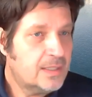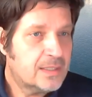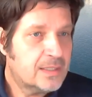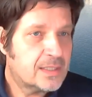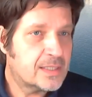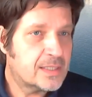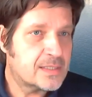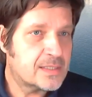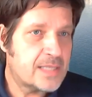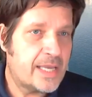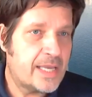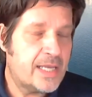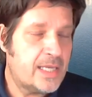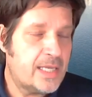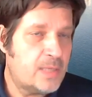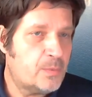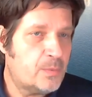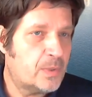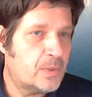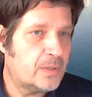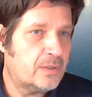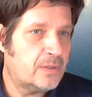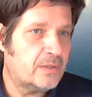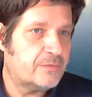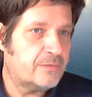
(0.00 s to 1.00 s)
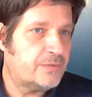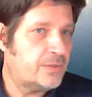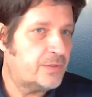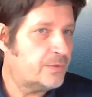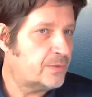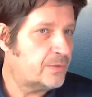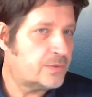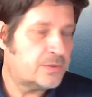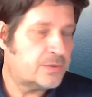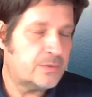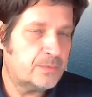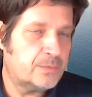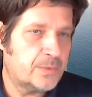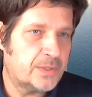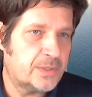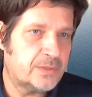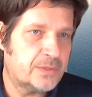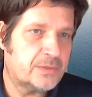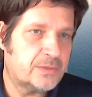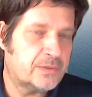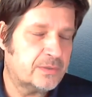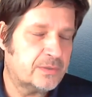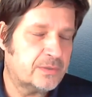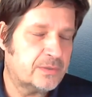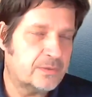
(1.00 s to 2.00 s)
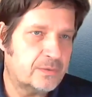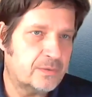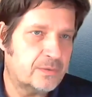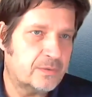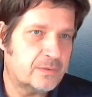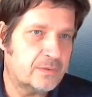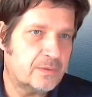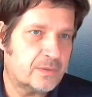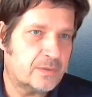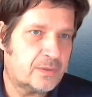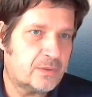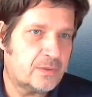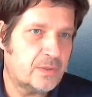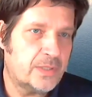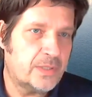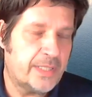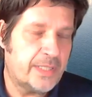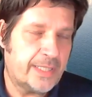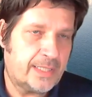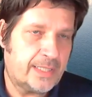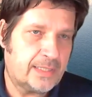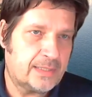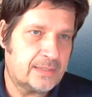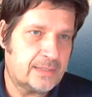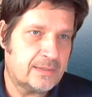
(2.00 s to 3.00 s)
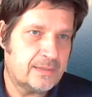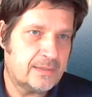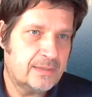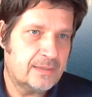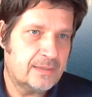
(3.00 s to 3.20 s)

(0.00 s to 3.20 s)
Does any one of you two want to connect